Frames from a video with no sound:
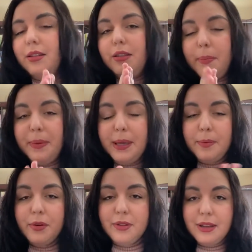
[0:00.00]
the
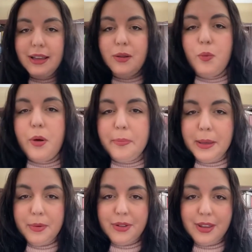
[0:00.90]
people, like, what
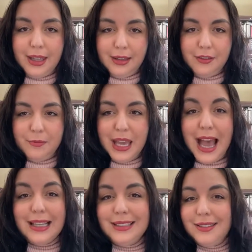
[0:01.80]
people think of me
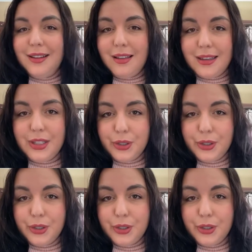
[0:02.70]
has nothing